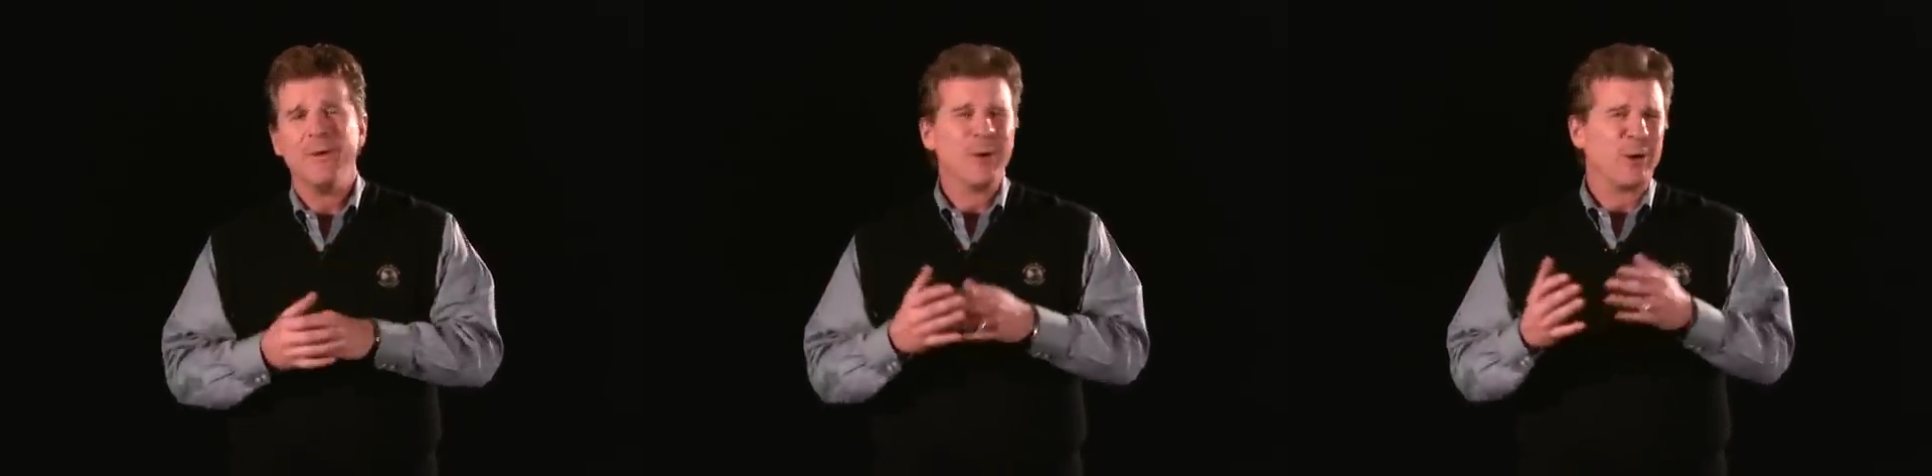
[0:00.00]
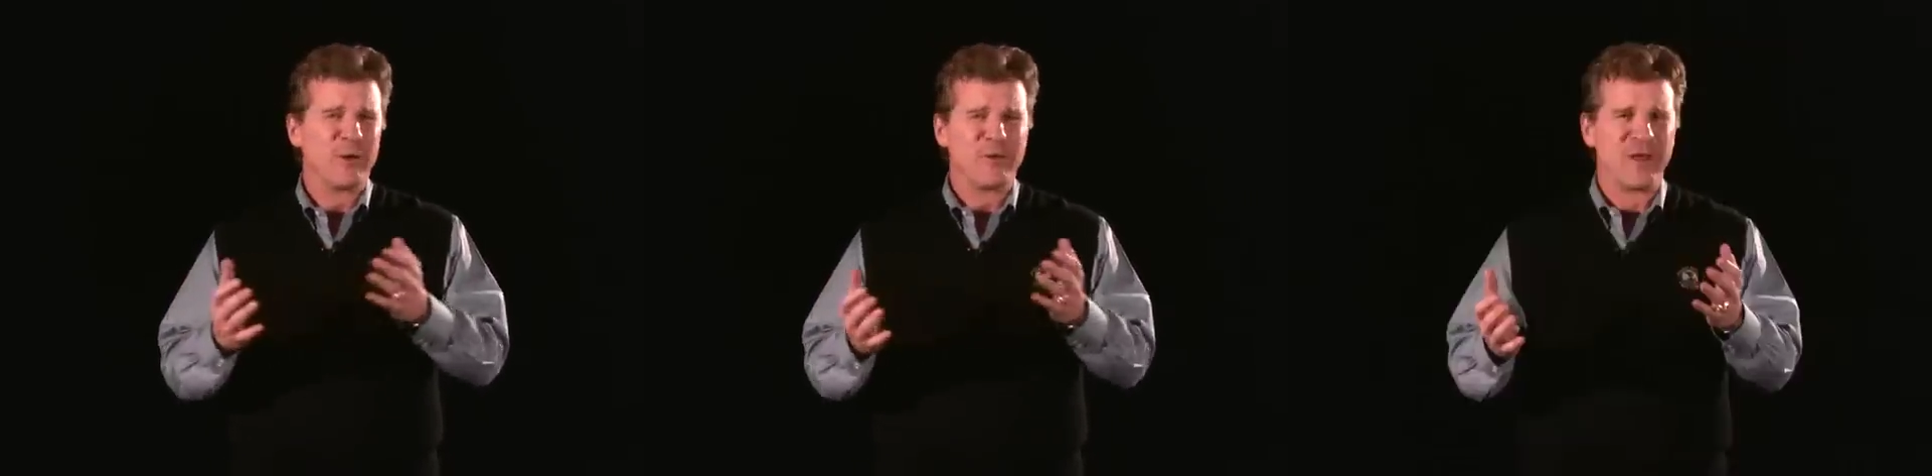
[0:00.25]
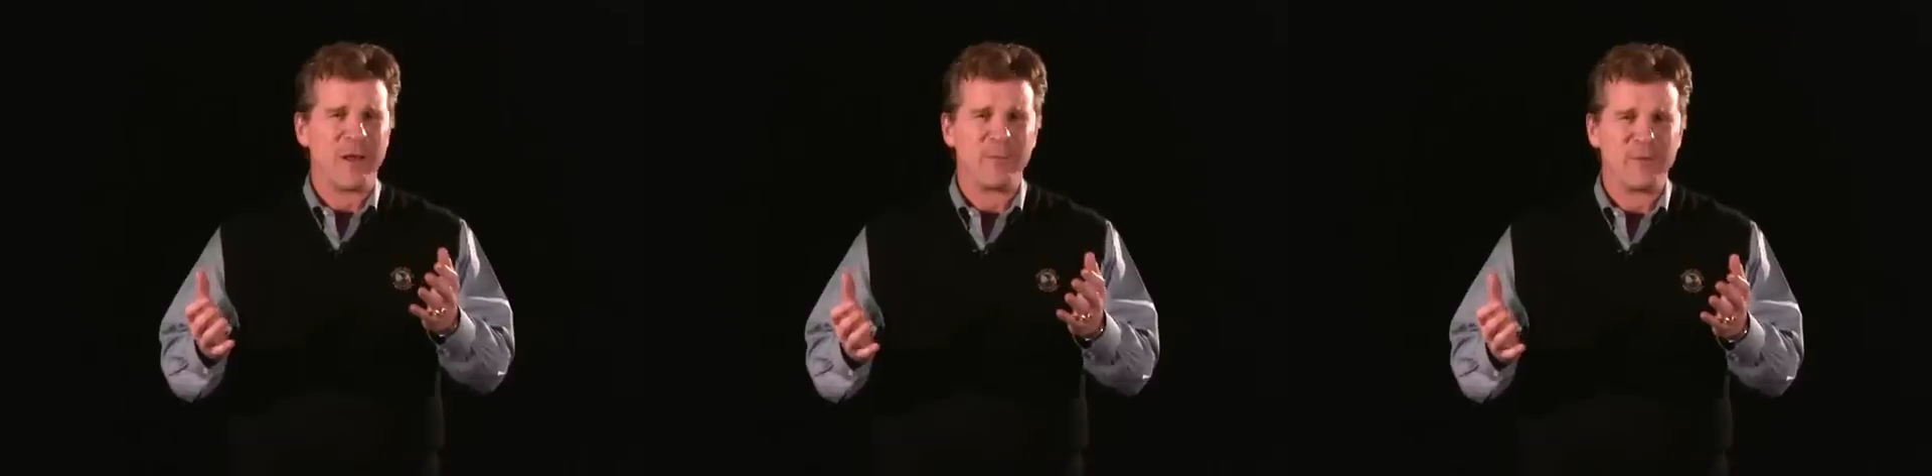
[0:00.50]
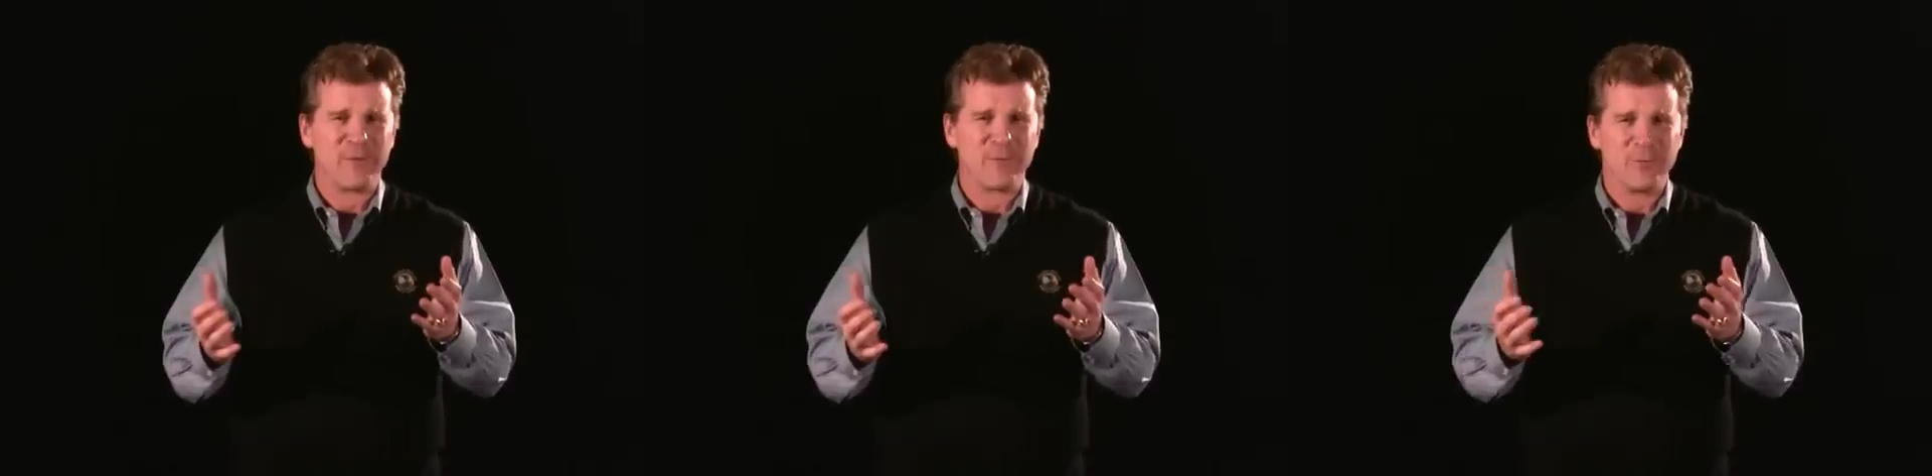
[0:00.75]
A good
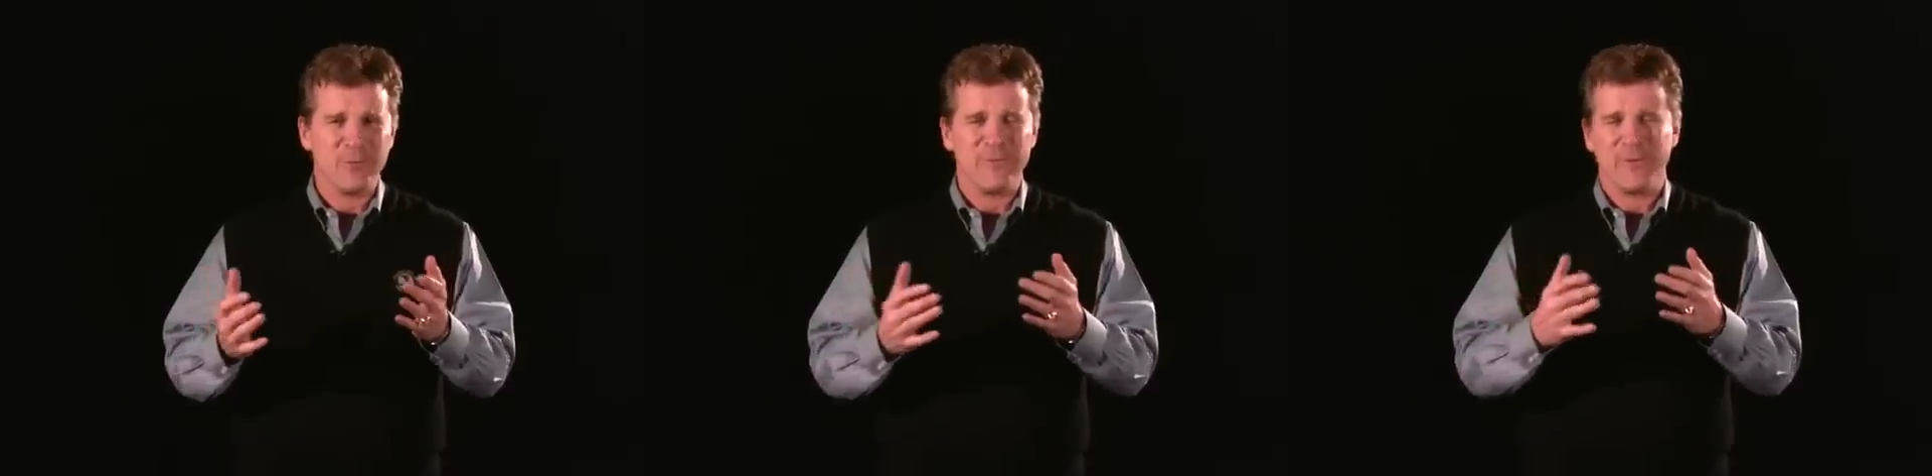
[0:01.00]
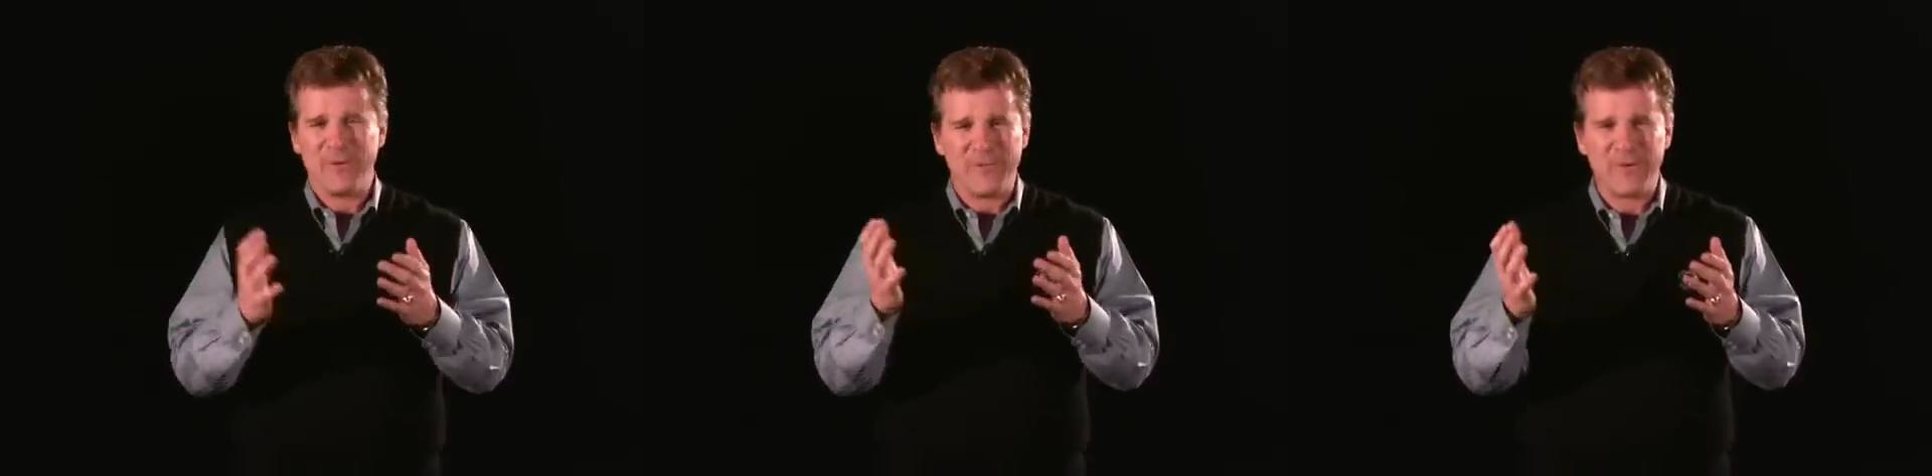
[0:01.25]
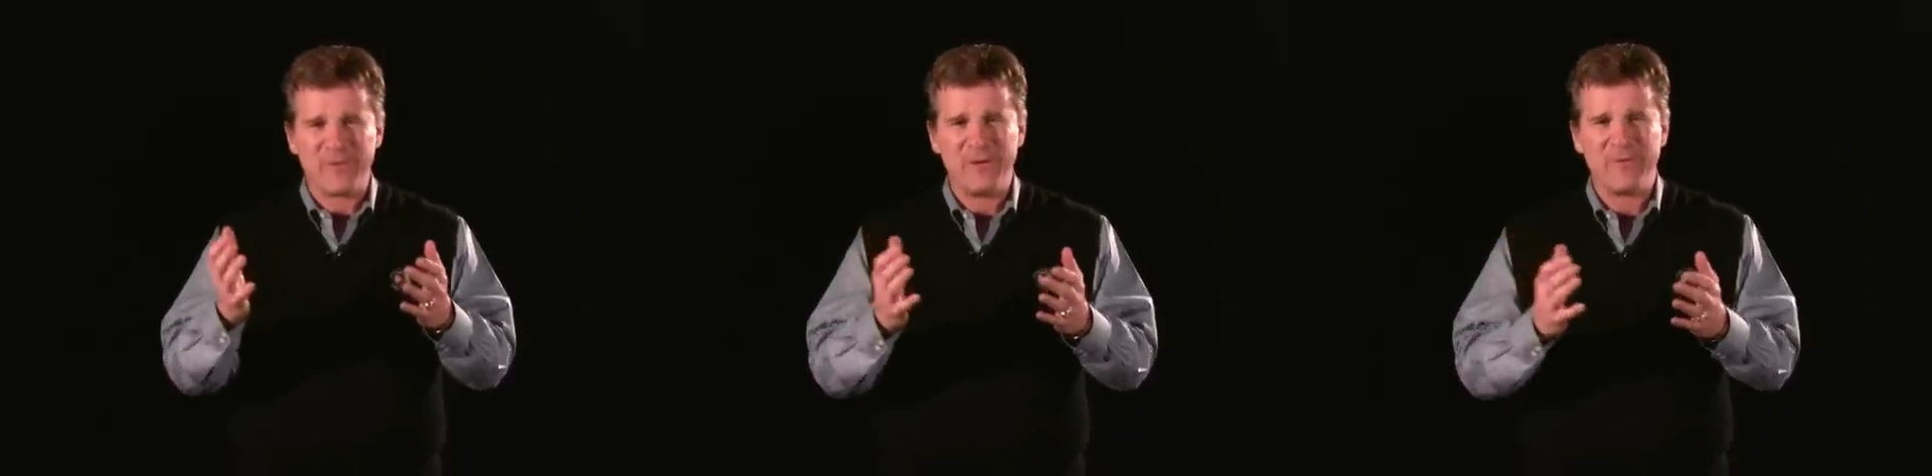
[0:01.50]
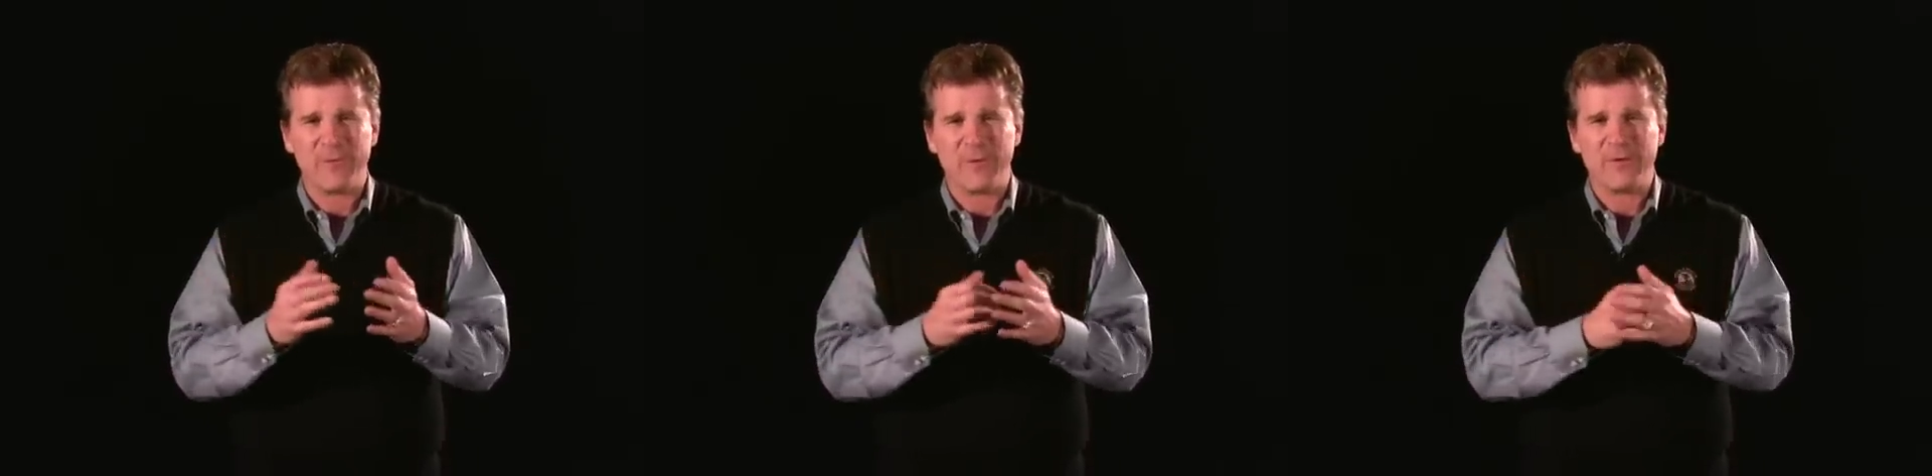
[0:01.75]
example is the rule of
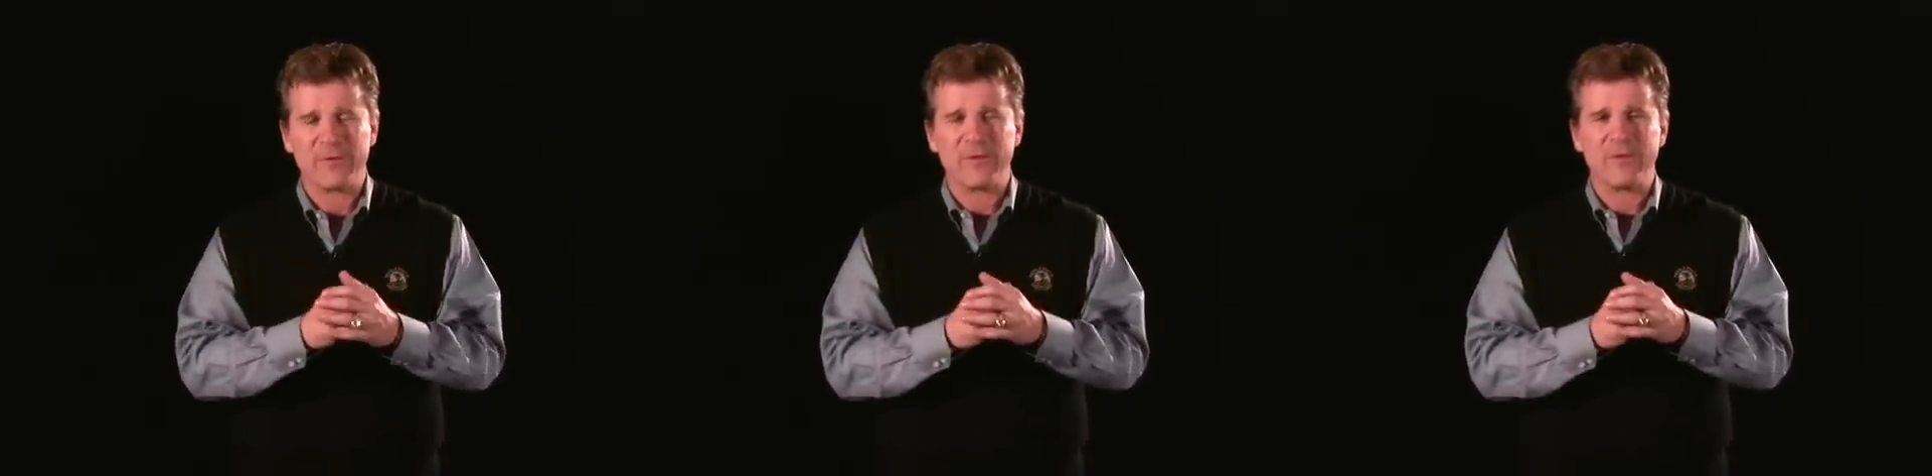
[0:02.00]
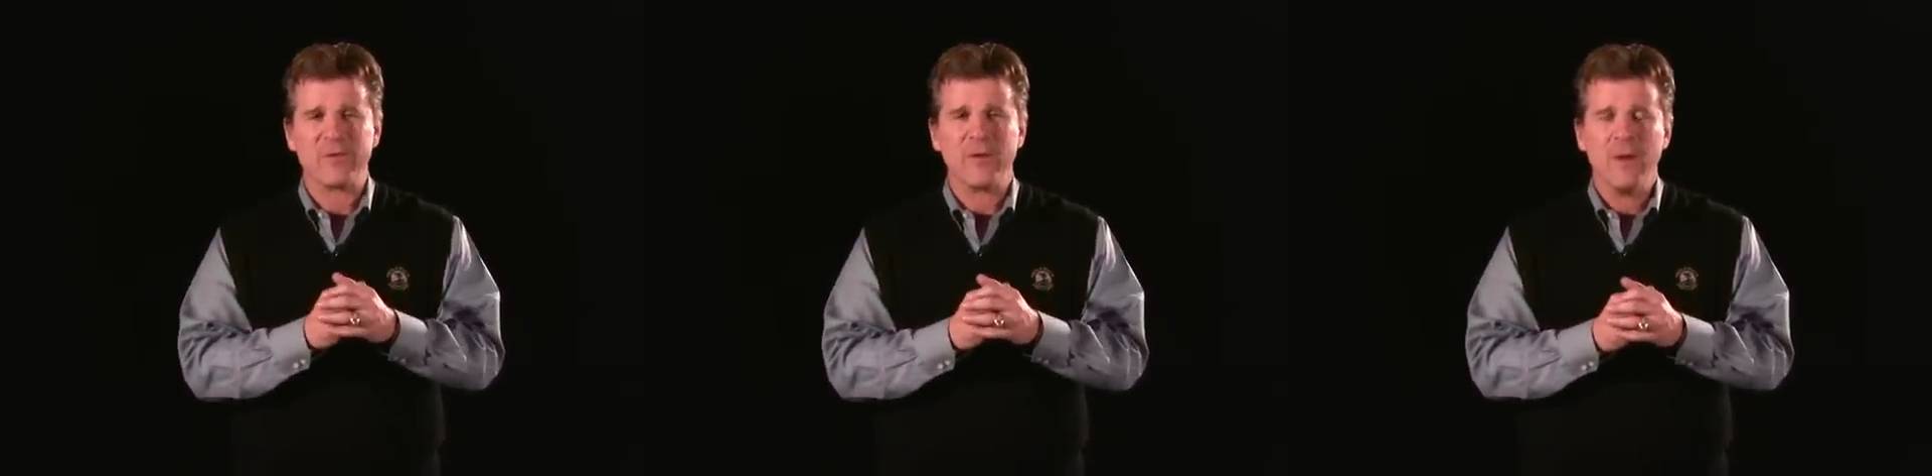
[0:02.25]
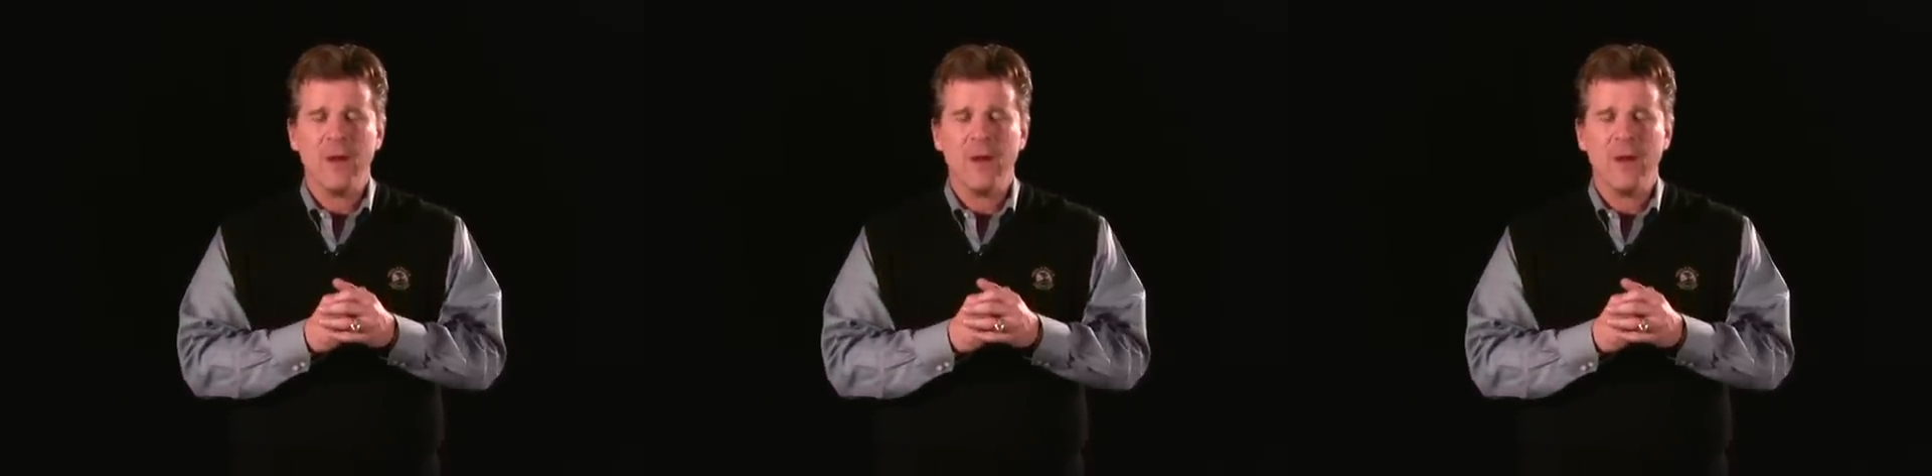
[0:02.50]
150, for instance.